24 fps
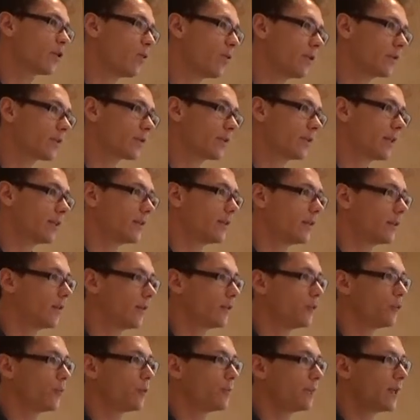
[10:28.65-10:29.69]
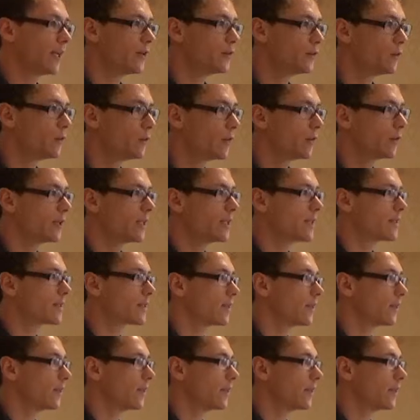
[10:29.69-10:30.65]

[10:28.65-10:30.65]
court that the European Union is